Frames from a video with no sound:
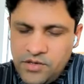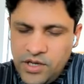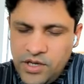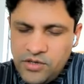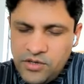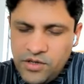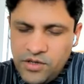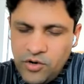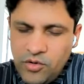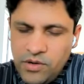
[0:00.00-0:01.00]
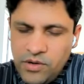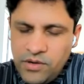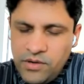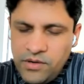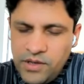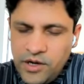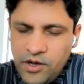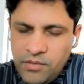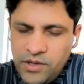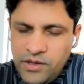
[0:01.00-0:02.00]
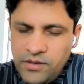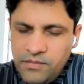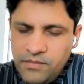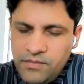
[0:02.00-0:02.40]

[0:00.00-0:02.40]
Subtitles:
change in the global economy,